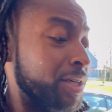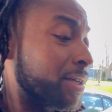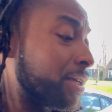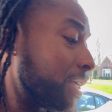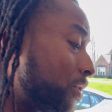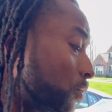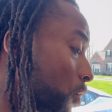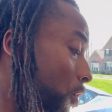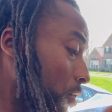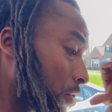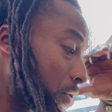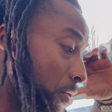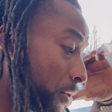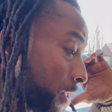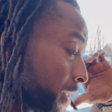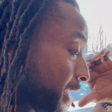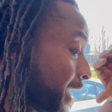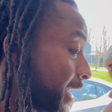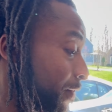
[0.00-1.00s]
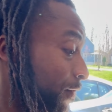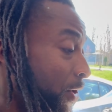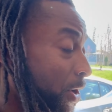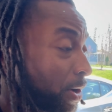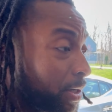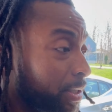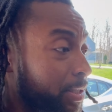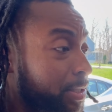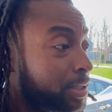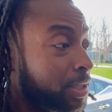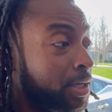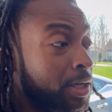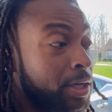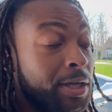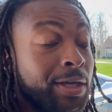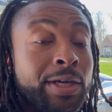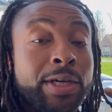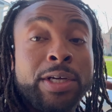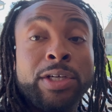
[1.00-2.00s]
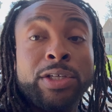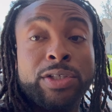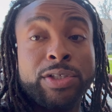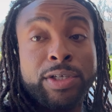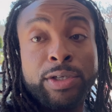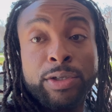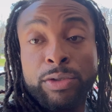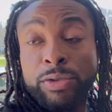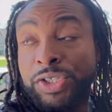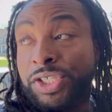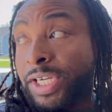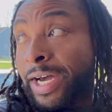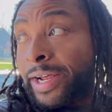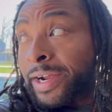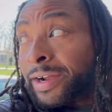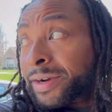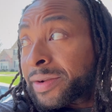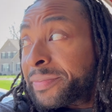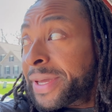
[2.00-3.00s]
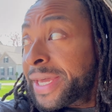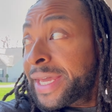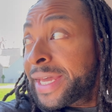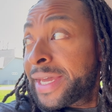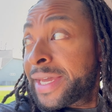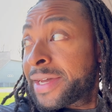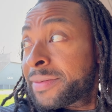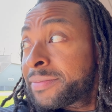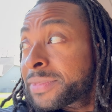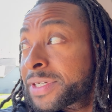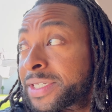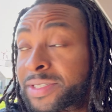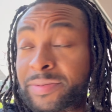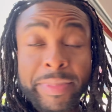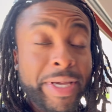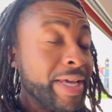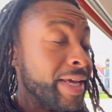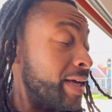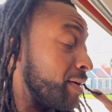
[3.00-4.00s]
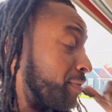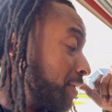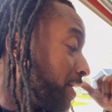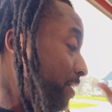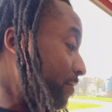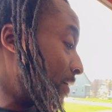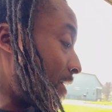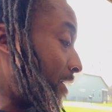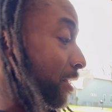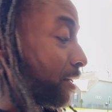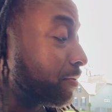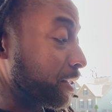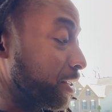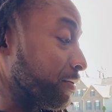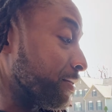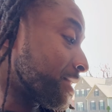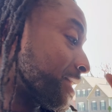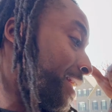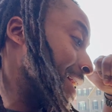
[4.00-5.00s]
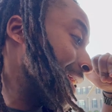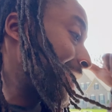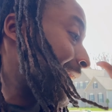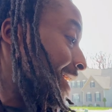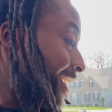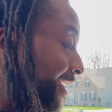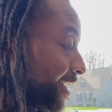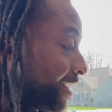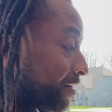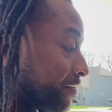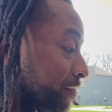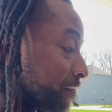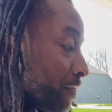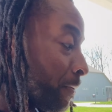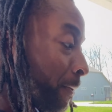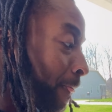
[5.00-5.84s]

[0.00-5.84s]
He works on a lot of Harleys. So shout out to Mayhem, because Mayhem hit me up. He was like, hey,